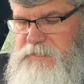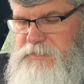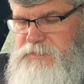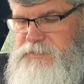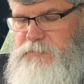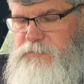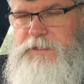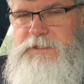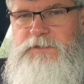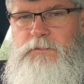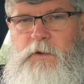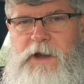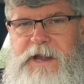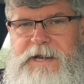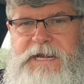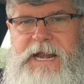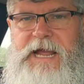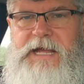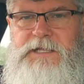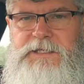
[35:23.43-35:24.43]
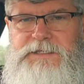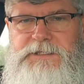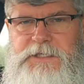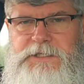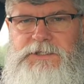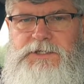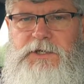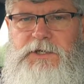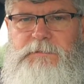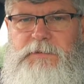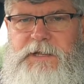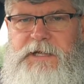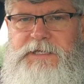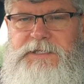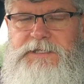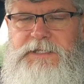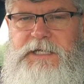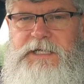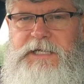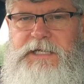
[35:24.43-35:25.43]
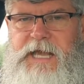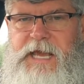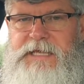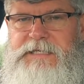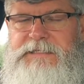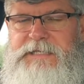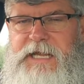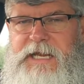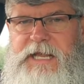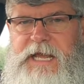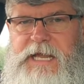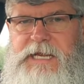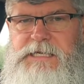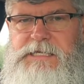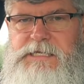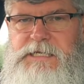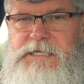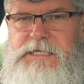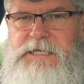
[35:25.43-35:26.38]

there's a reason why necklacing took place in KZN,